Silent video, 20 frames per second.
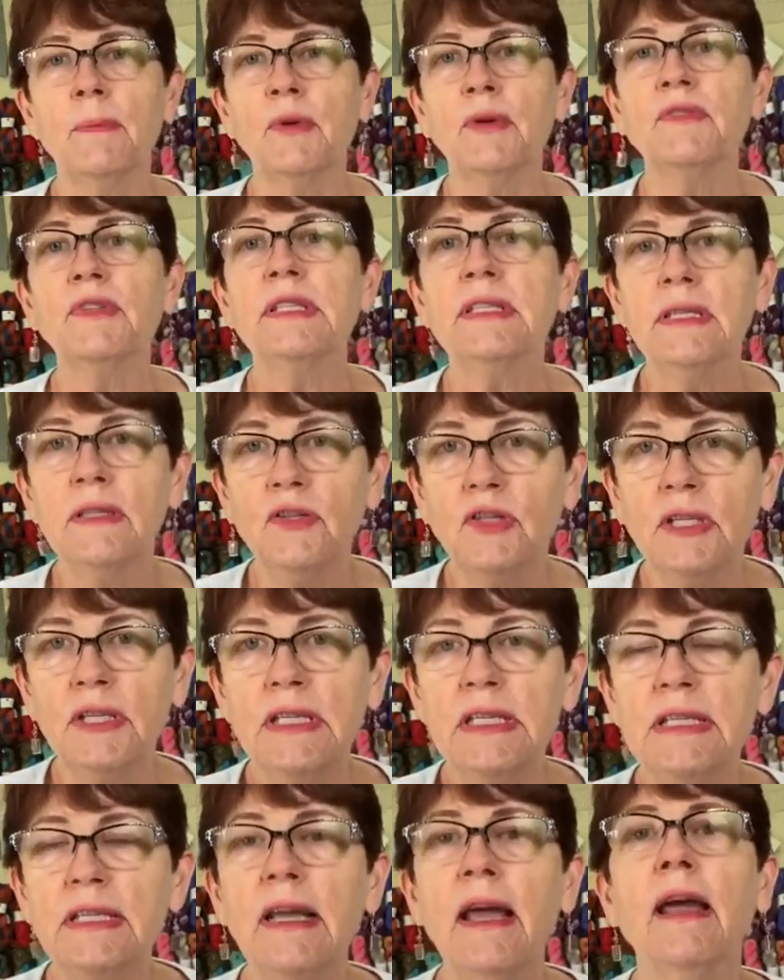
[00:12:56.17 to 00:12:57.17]
of
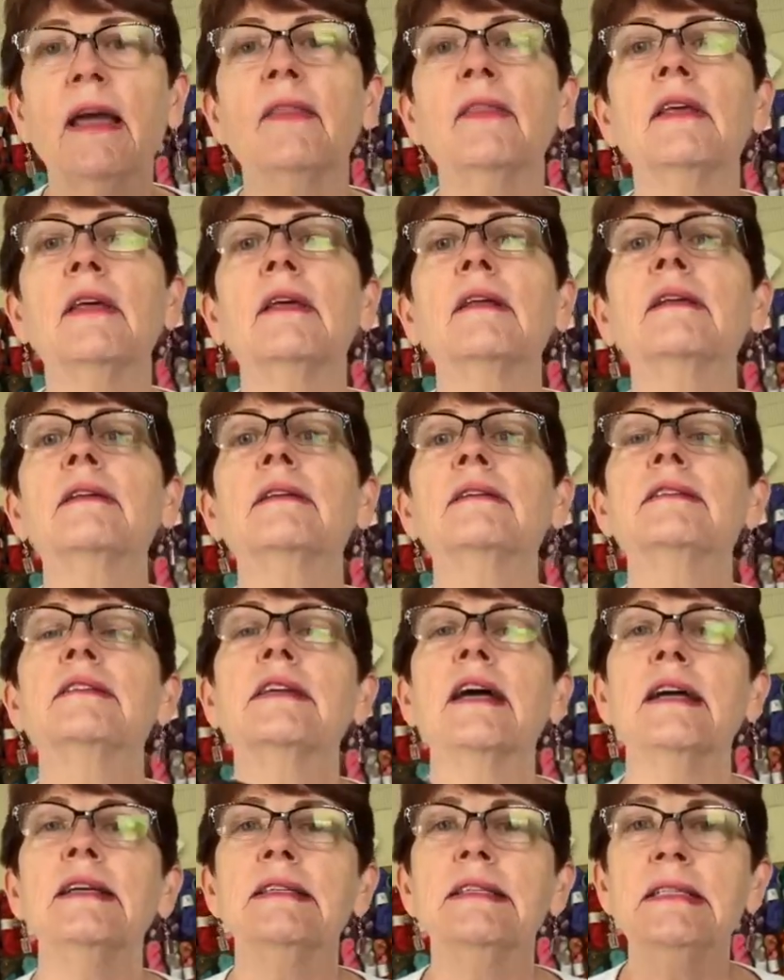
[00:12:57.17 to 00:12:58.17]
stitches and the
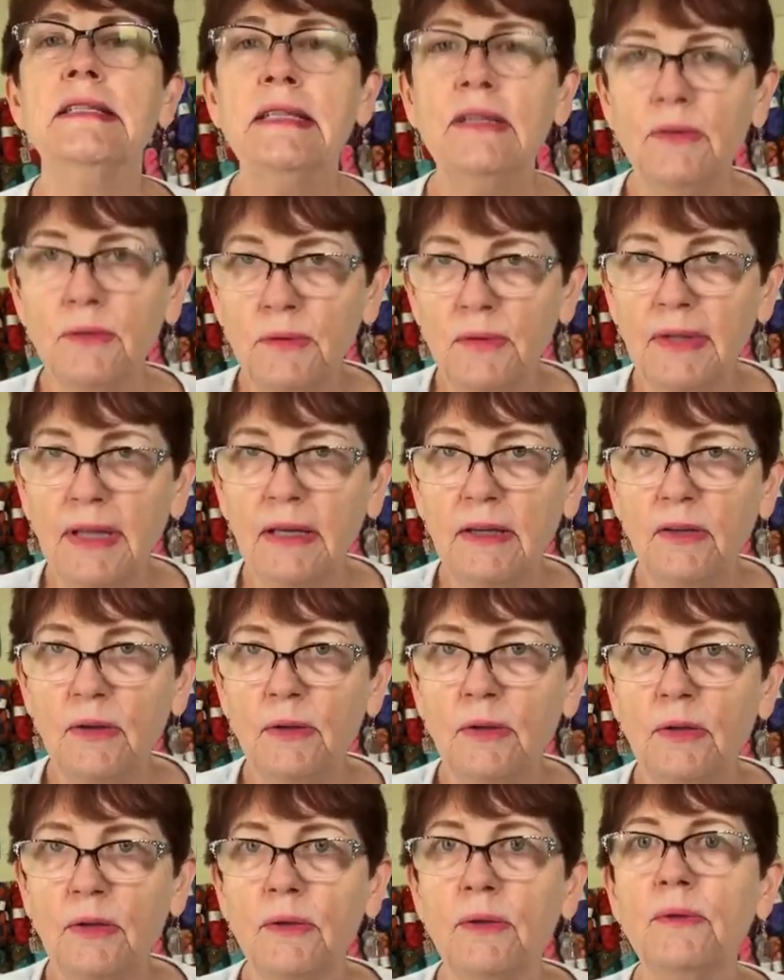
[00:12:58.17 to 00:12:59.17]
size needle that you
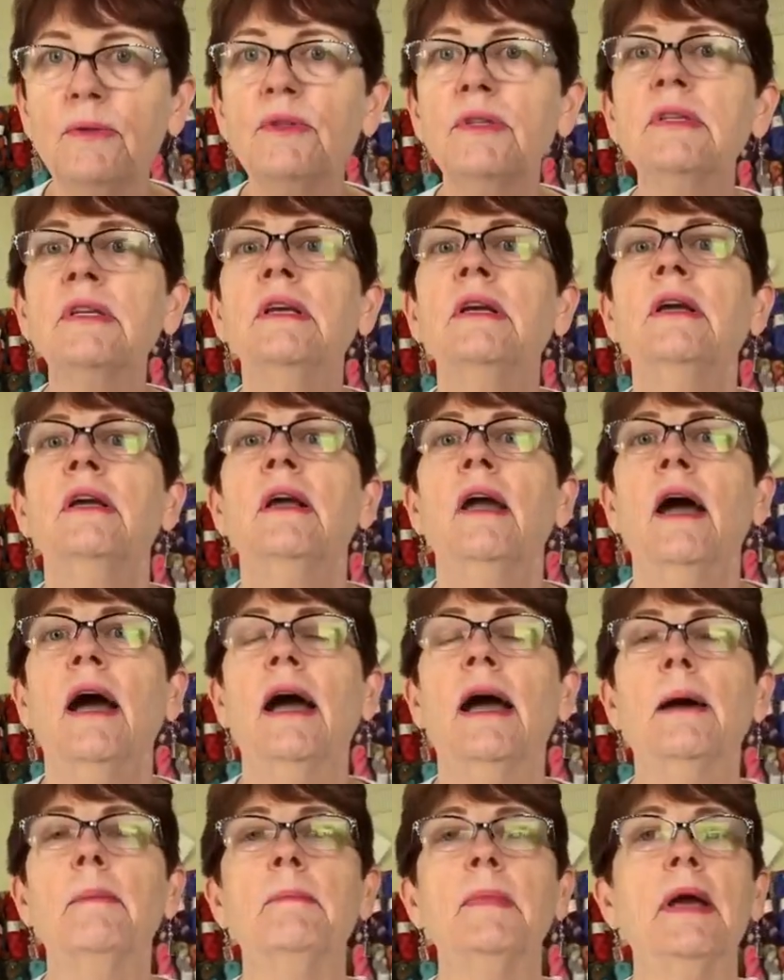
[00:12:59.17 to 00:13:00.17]
use.
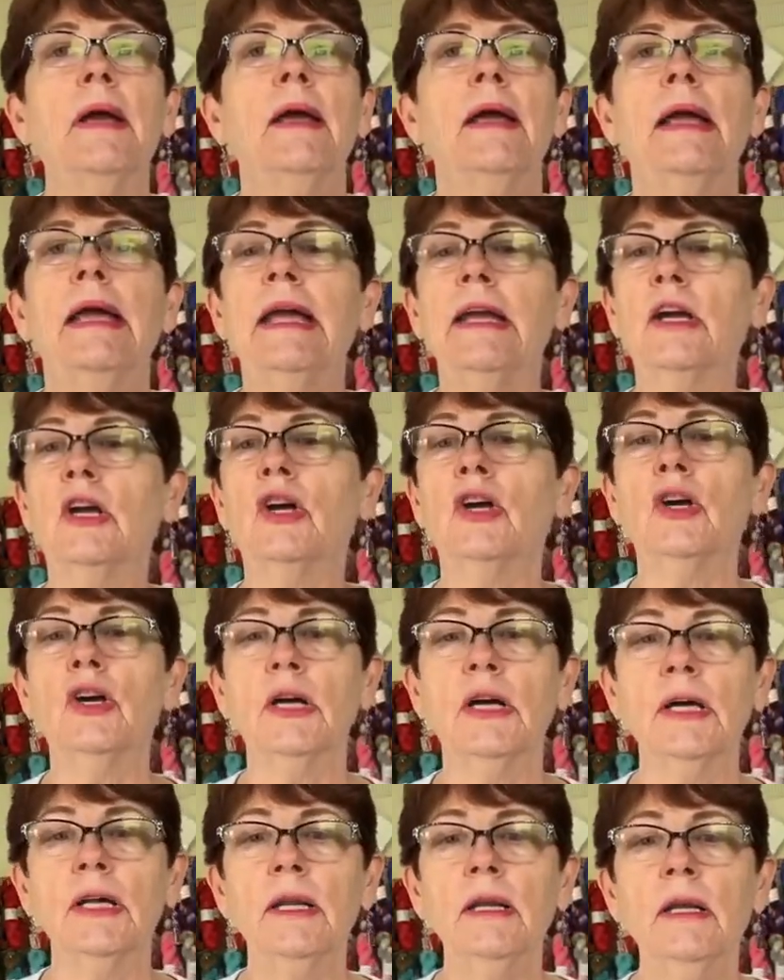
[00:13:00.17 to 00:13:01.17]
It
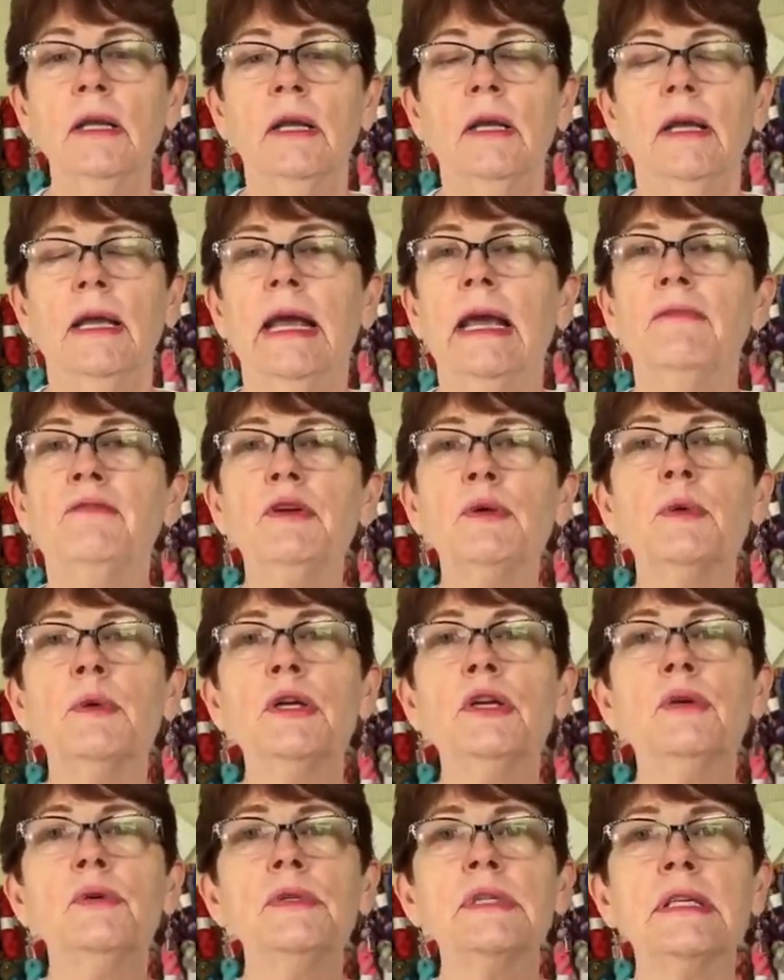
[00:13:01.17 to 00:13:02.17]
could, if you were
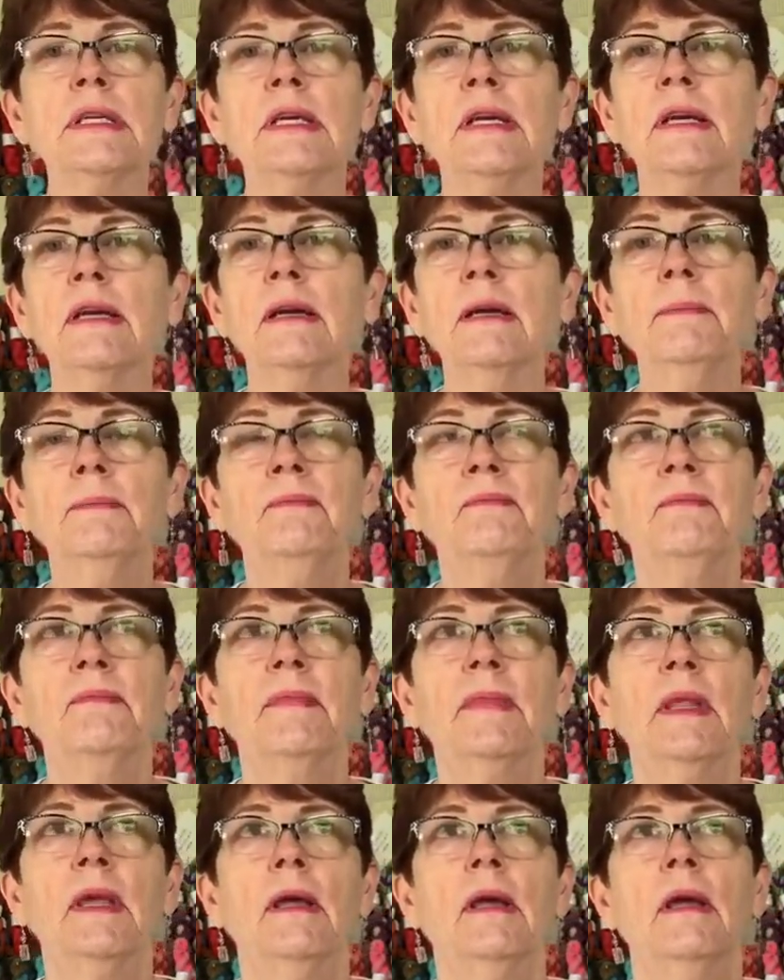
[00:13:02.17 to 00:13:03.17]

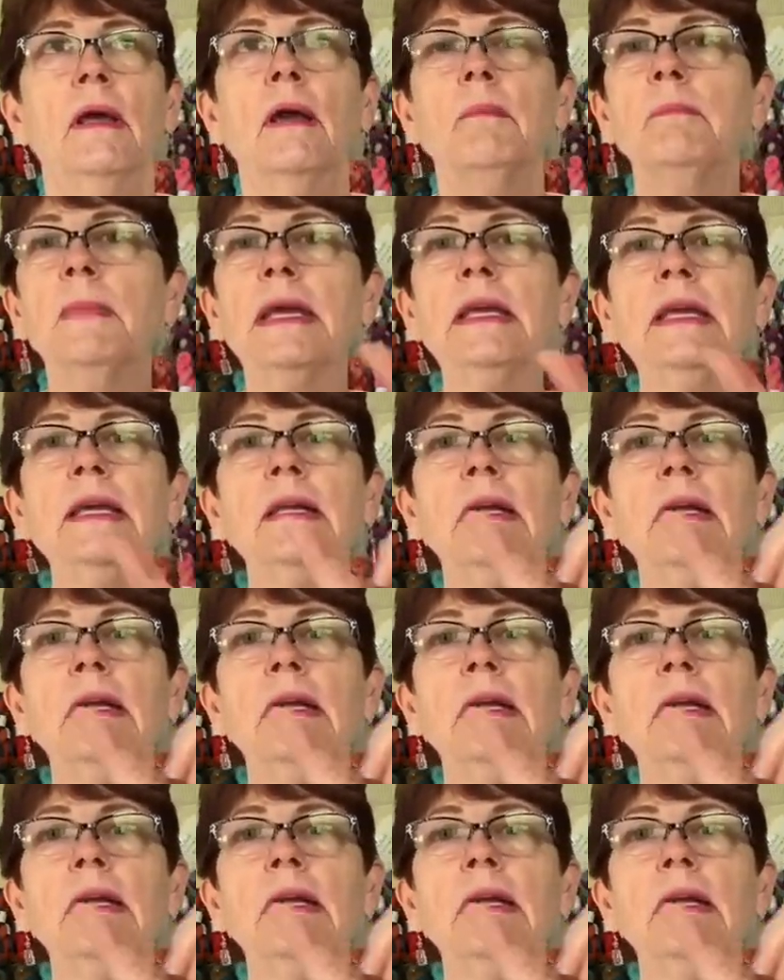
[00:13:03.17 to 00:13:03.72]
making